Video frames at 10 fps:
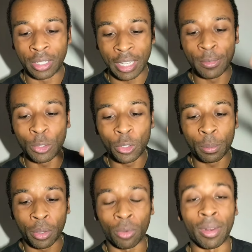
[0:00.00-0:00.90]
gives you the
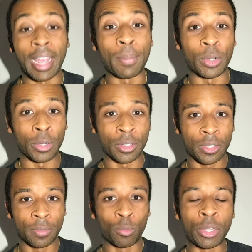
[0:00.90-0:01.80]

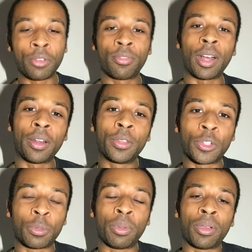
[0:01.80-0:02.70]
parameters. When you follow the
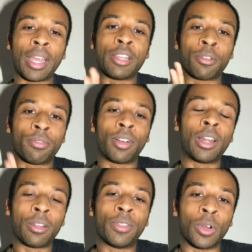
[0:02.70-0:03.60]
Spirit and you
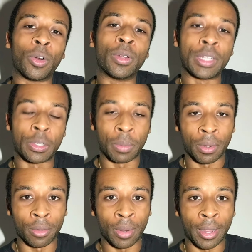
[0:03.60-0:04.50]
follow the Holy
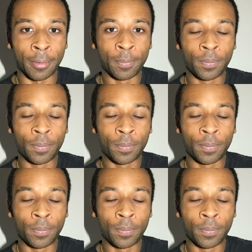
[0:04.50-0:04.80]
Spirit, right?